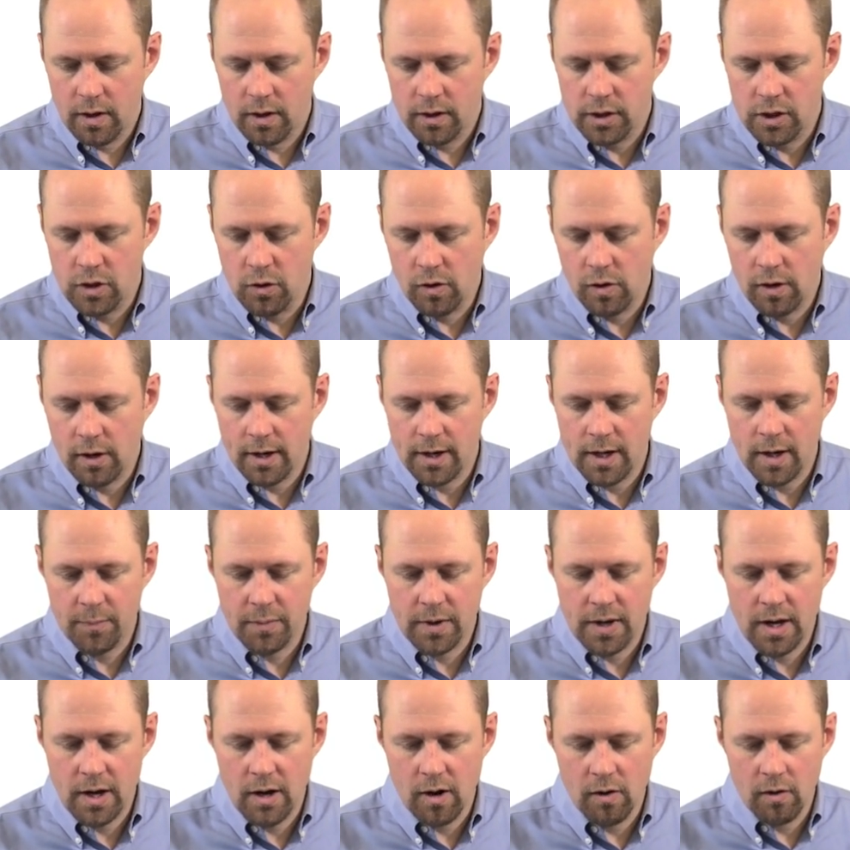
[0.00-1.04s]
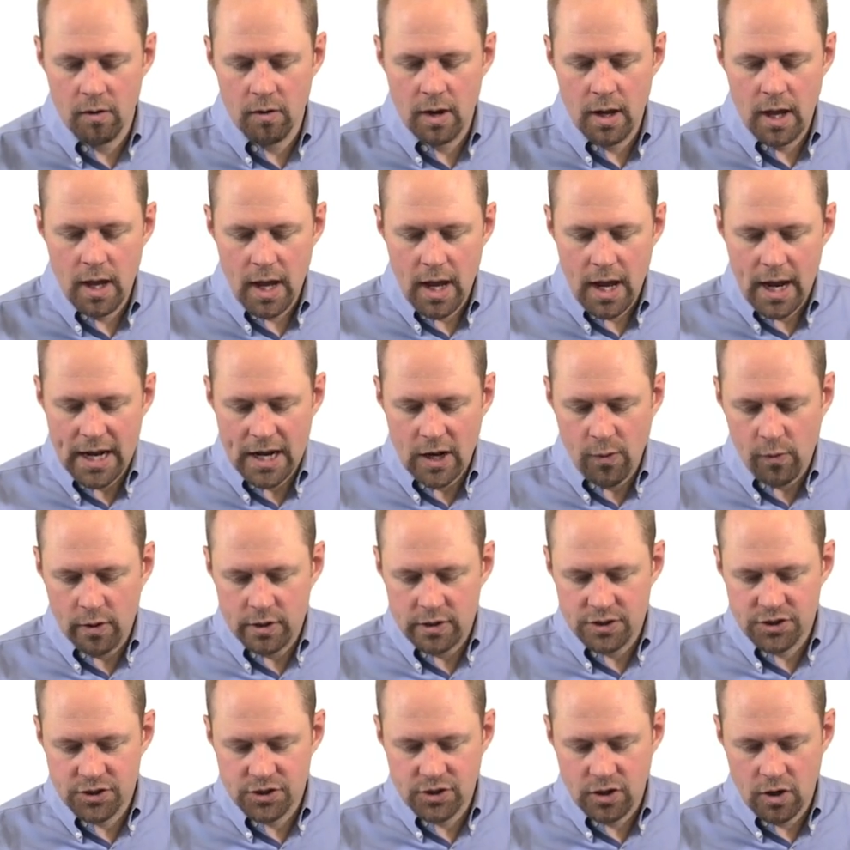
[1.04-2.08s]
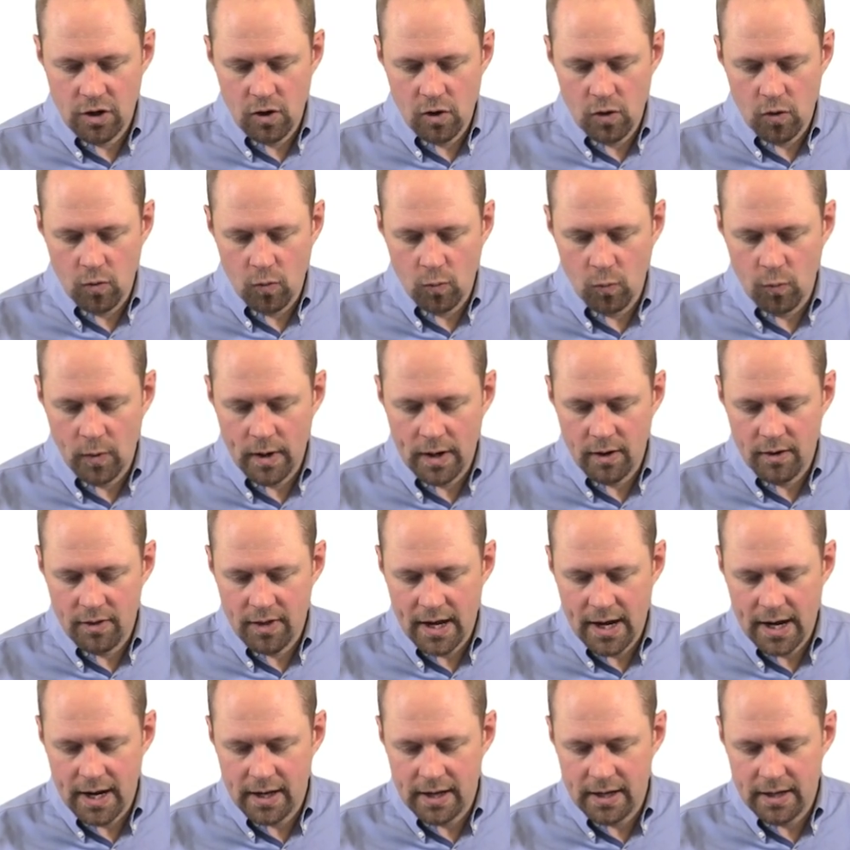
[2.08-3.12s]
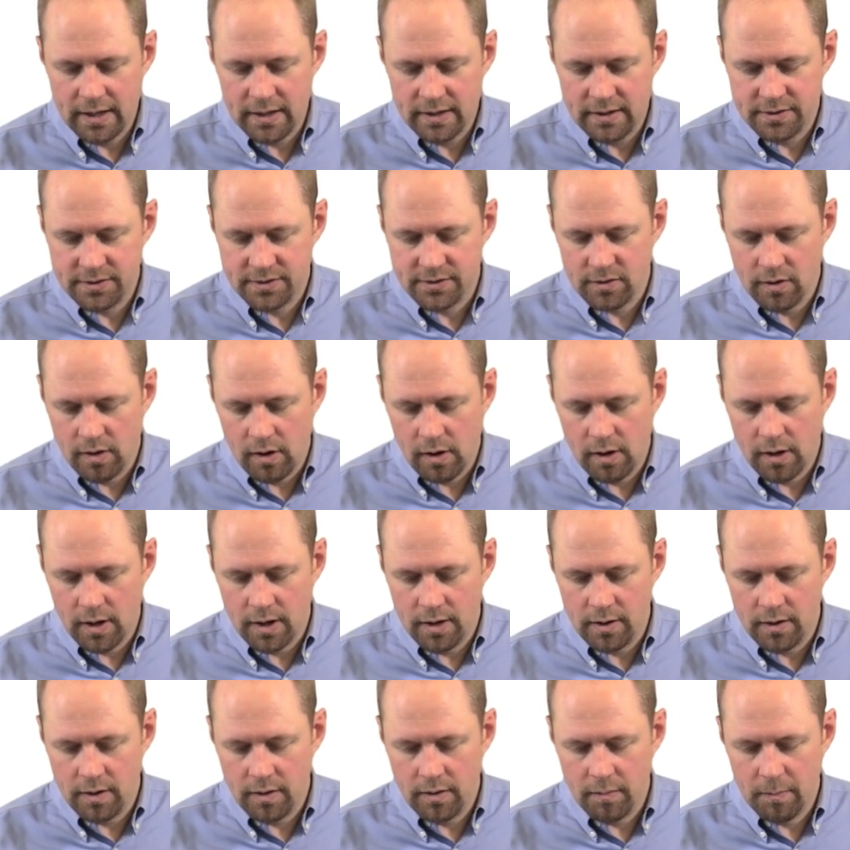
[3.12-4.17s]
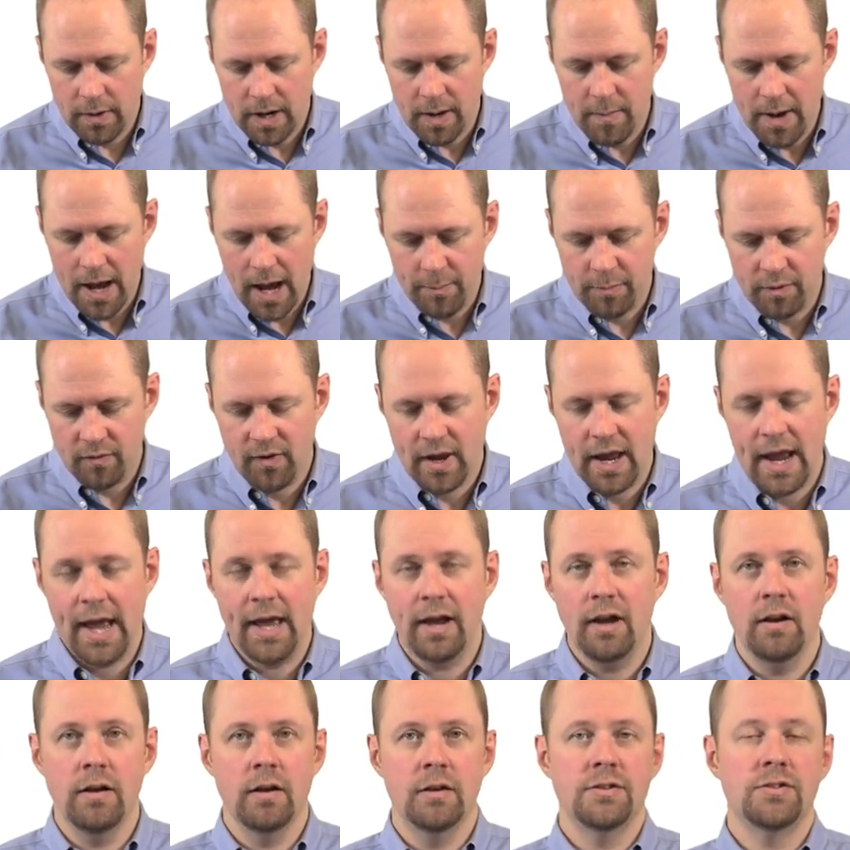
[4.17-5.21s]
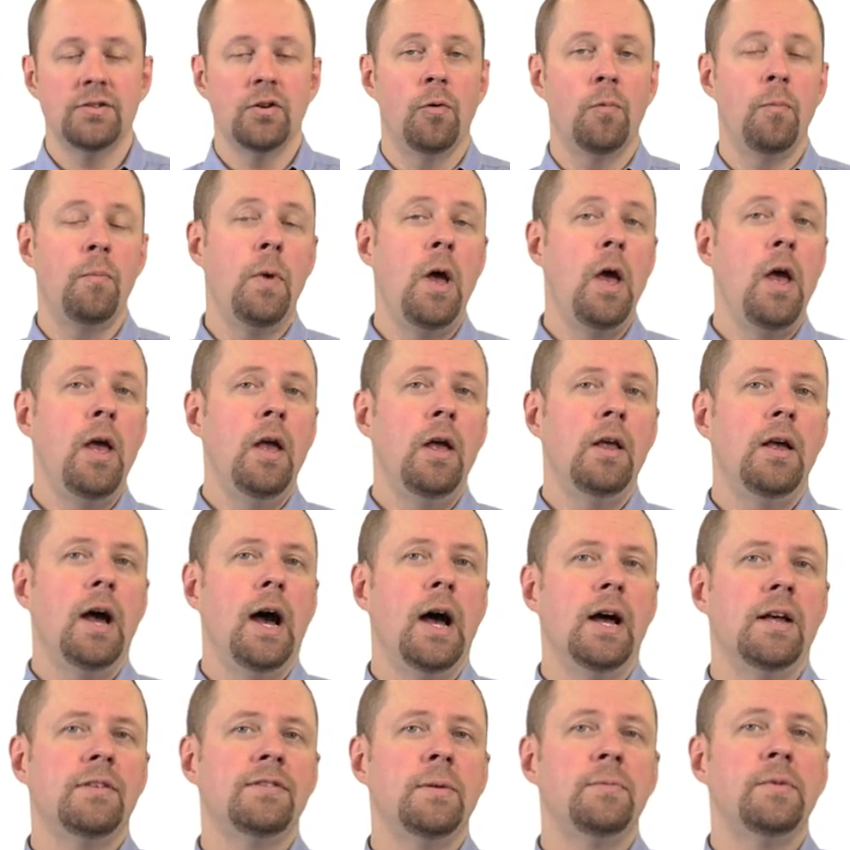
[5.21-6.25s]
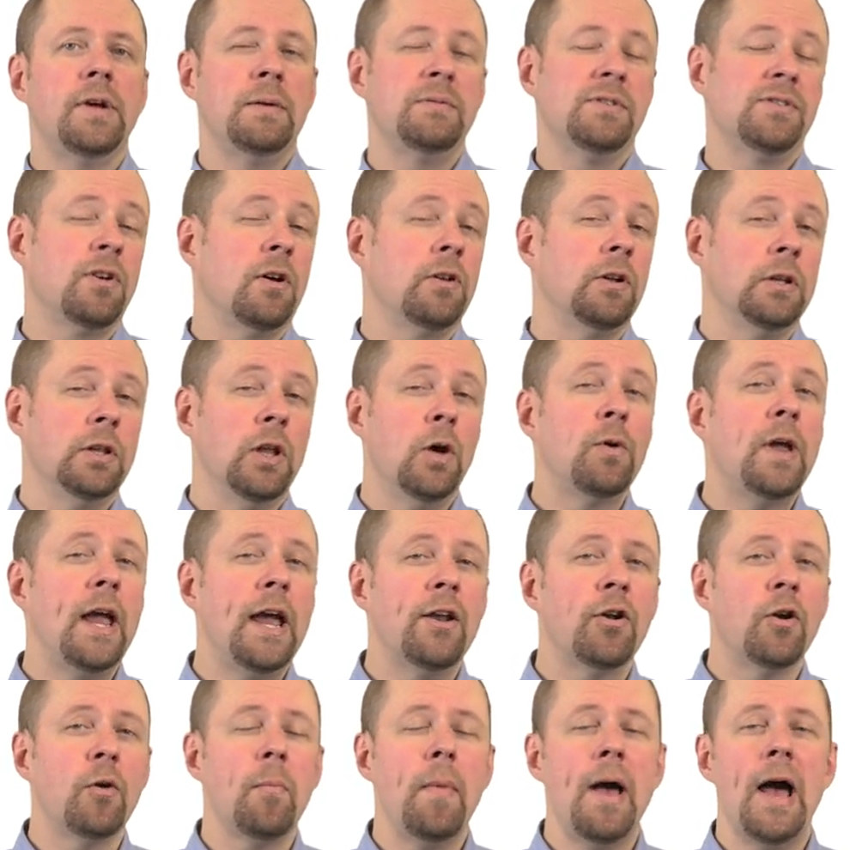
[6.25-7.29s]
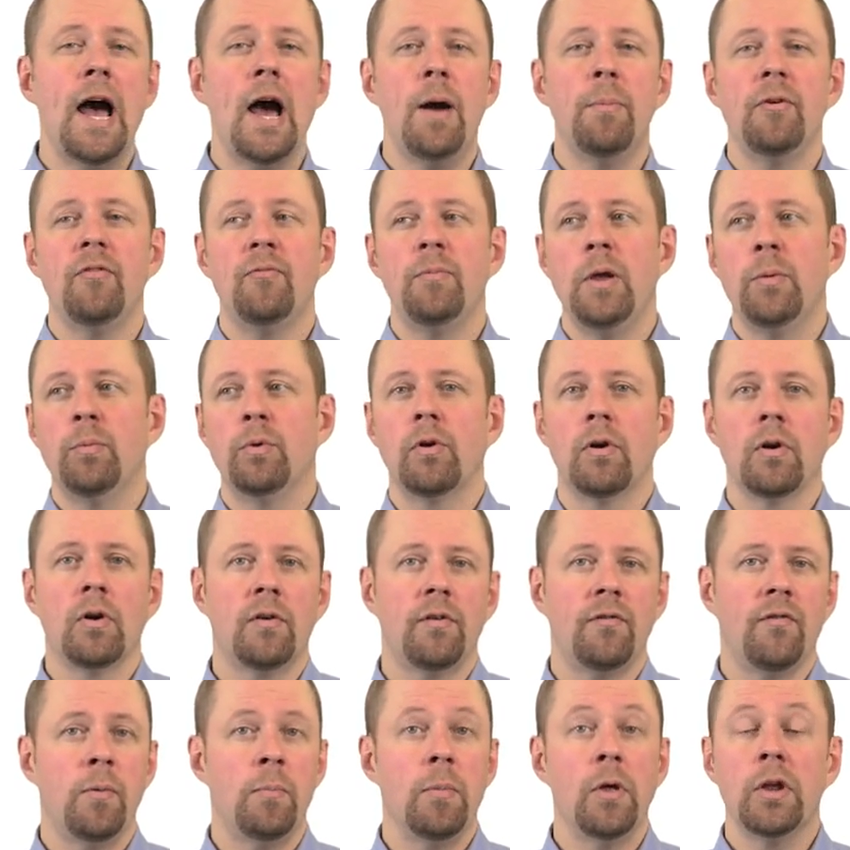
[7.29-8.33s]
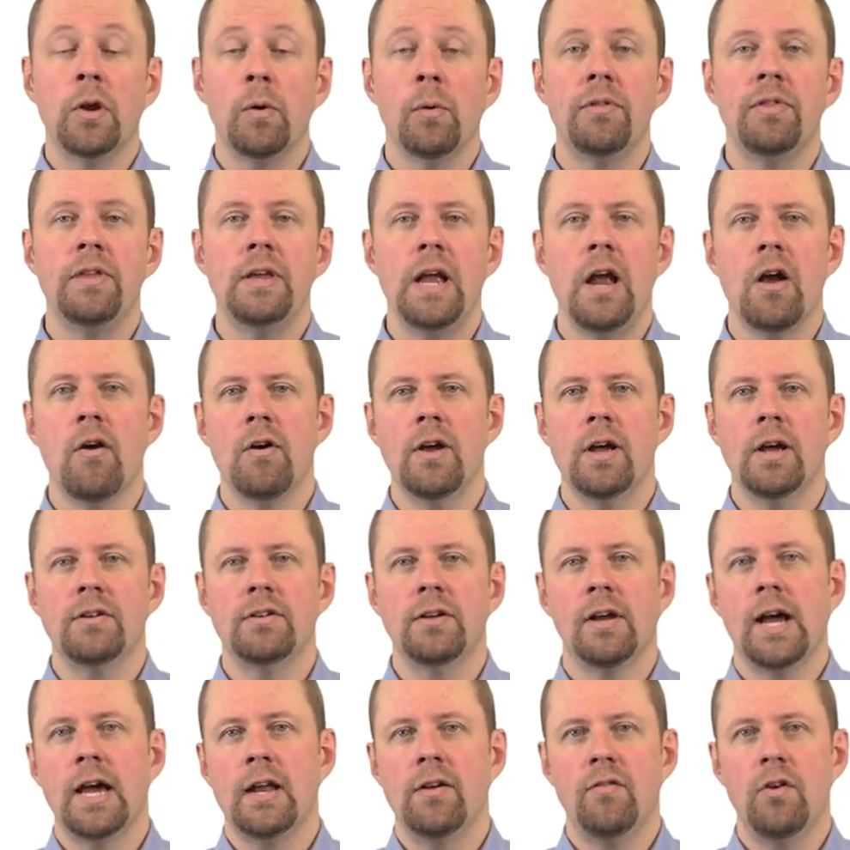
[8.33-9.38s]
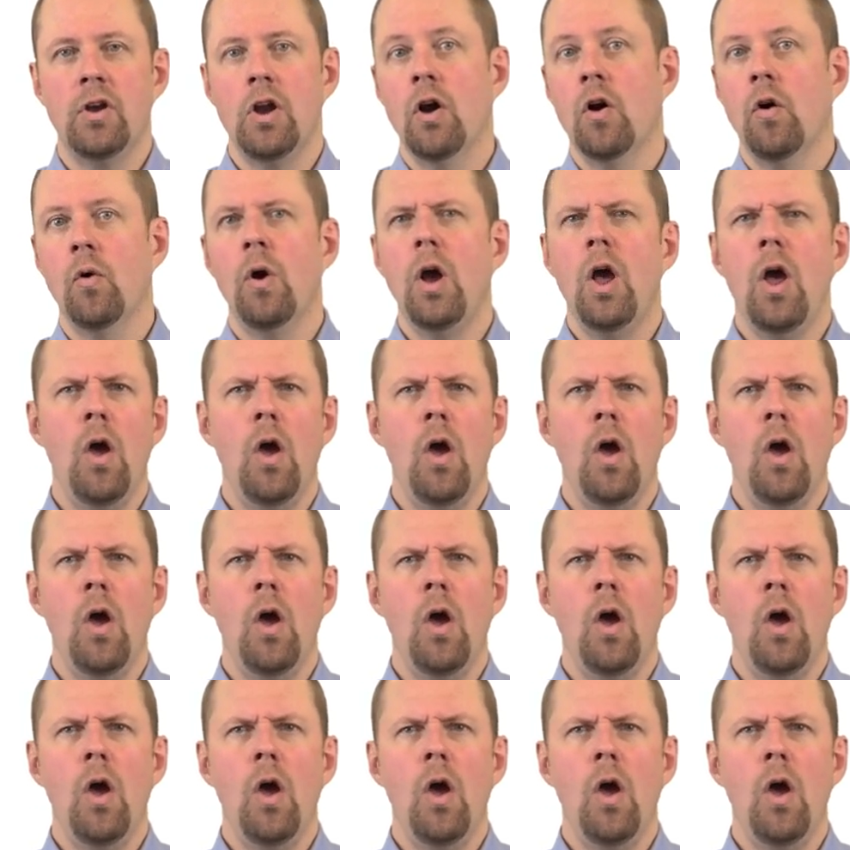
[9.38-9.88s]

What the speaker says: Yukon up here, and I want to show where that is on my map of Canada. So sometimes it's called a locator map if people aren't familiar with the area, to kind of know